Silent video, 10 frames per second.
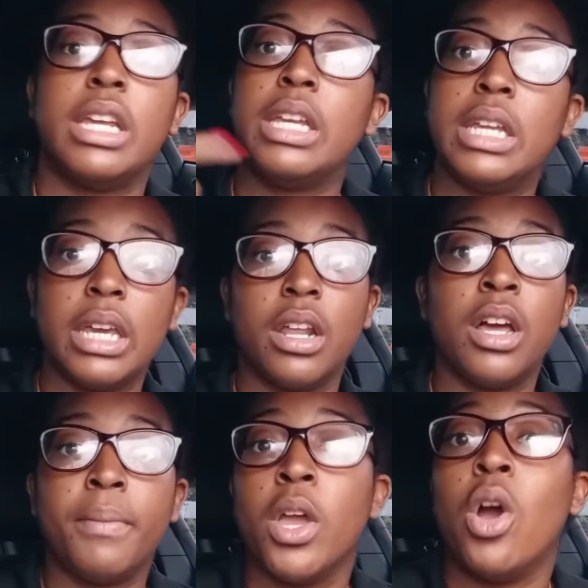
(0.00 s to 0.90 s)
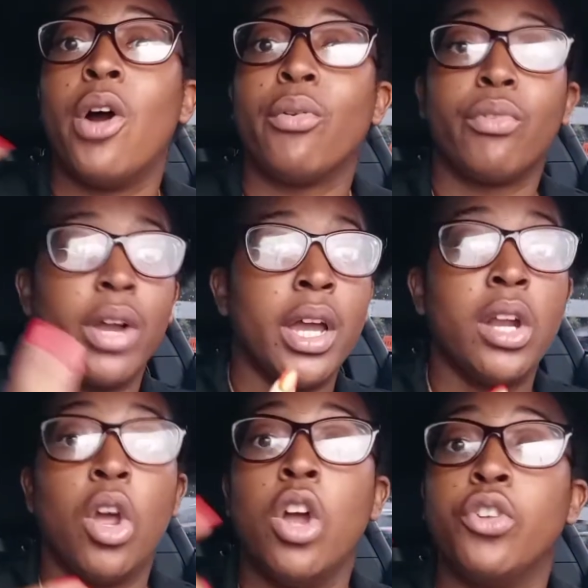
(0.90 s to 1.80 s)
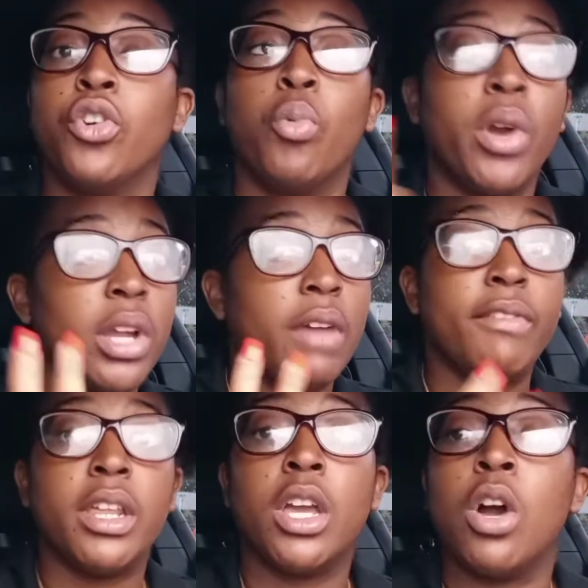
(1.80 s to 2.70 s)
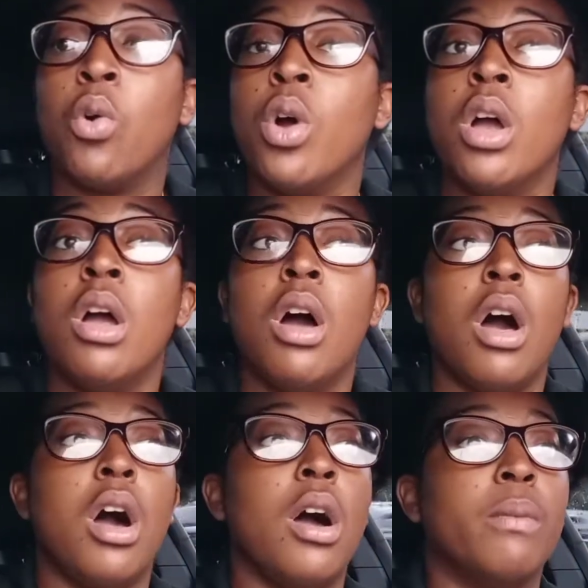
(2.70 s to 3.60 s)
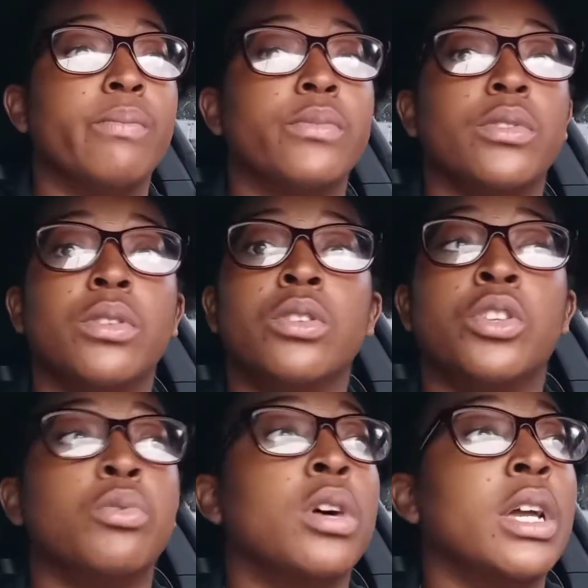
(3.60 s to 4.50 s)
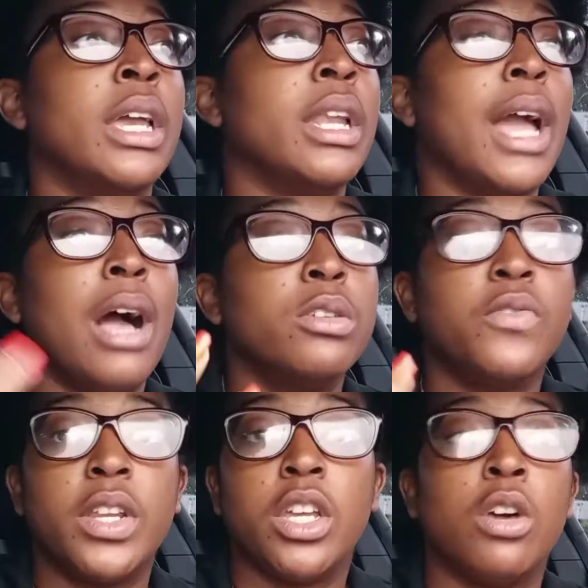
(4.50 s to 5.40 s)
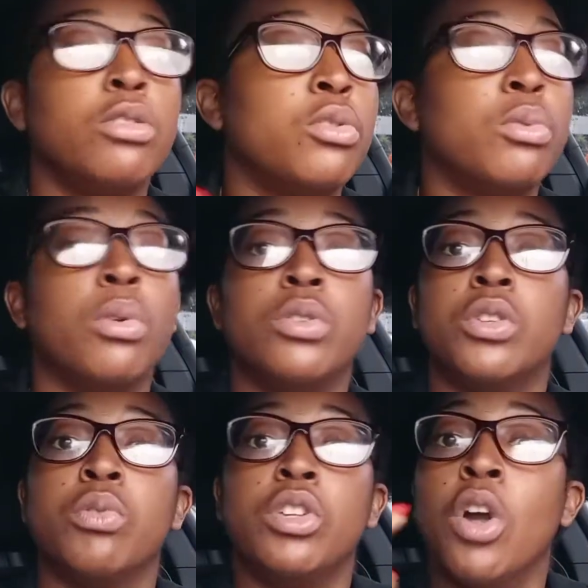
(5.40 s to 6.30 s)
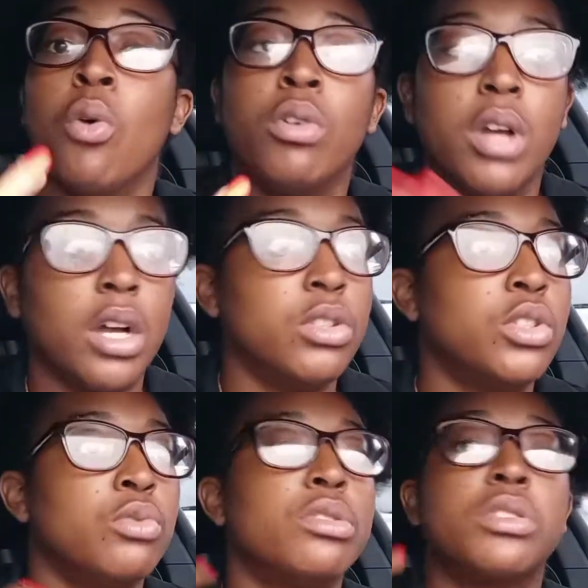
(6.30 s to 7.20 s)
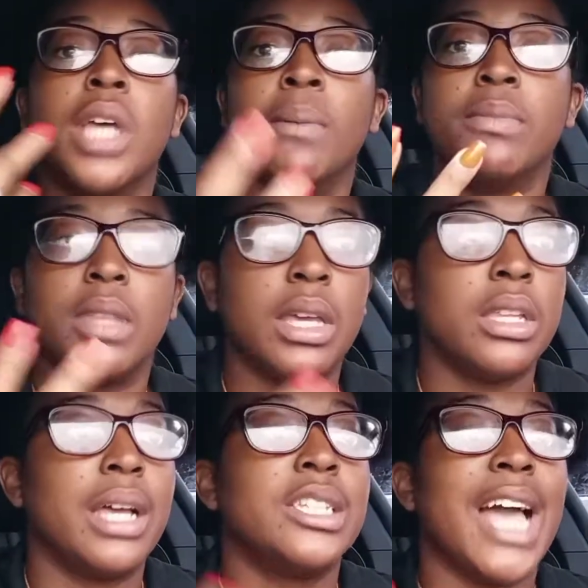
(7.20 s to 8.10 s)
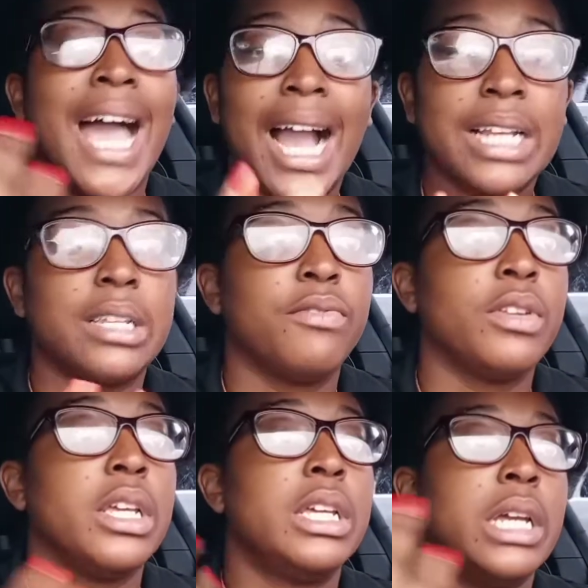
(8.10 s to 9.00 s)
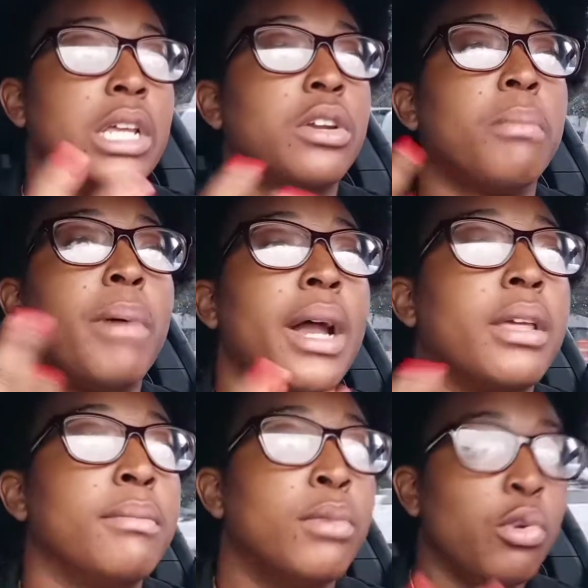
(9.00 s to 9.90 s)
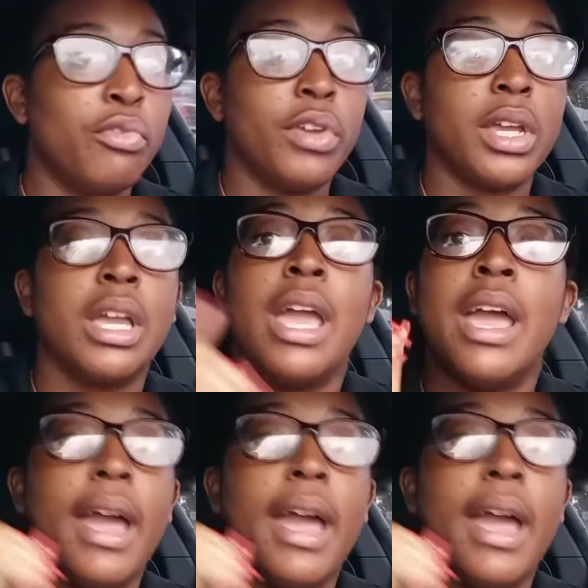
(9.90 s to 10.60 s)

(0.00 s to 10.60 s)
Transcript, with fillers: day, get up, run, do a workout video. Um, do an in-house video do do yoga do something that's actively getting your body moving